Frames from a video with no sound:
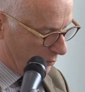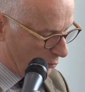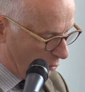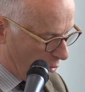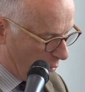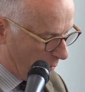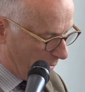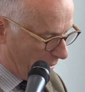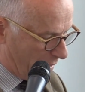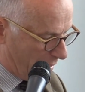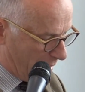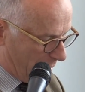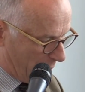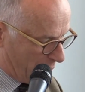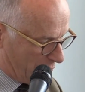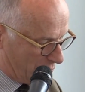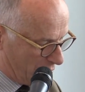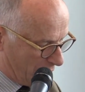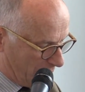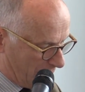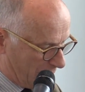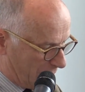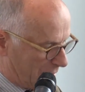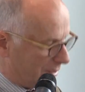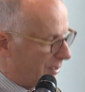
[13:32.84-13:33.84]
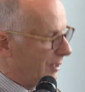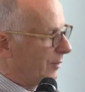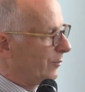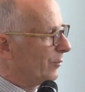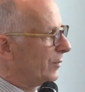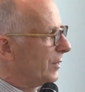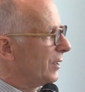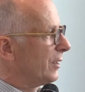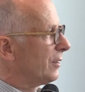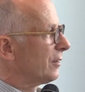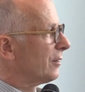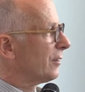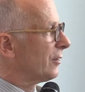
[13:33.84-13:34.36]
Mobile Laboratory team
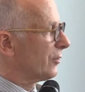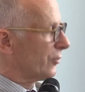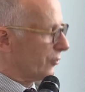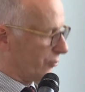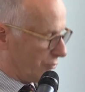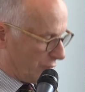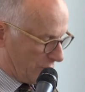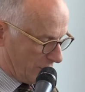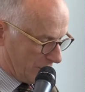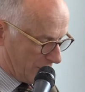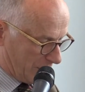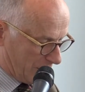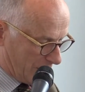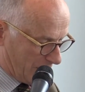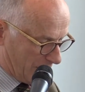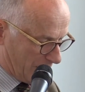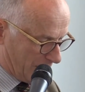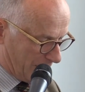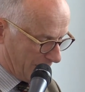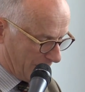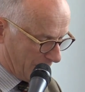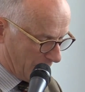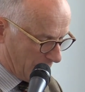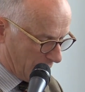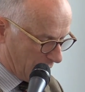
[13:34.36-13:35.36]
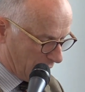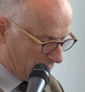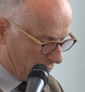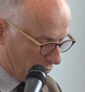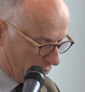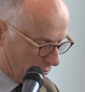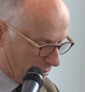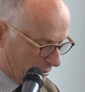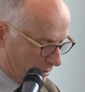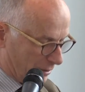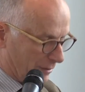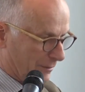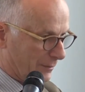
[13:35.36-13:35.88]
leader, Dr.
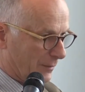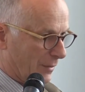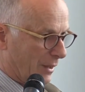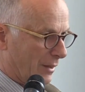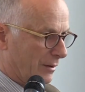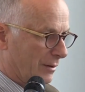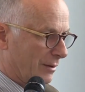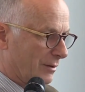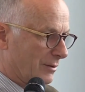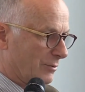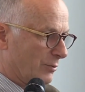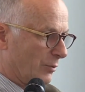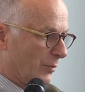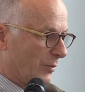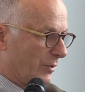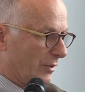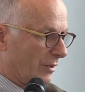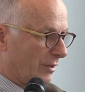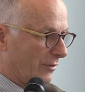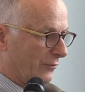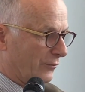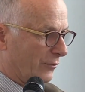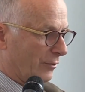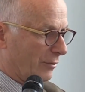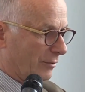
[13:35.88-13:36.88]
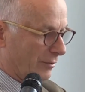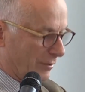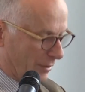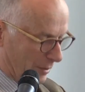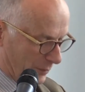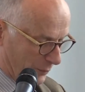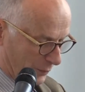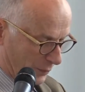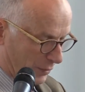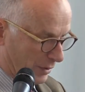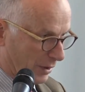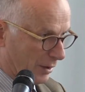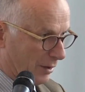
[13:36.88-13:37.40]
Günther, and this will be then followed
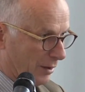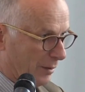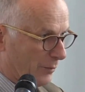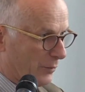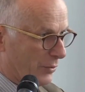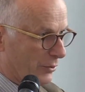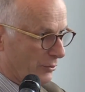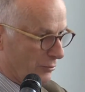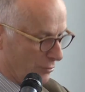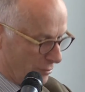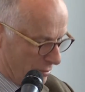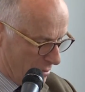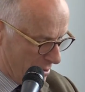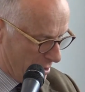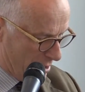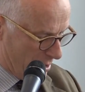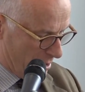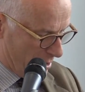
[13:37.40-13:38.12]
up by you,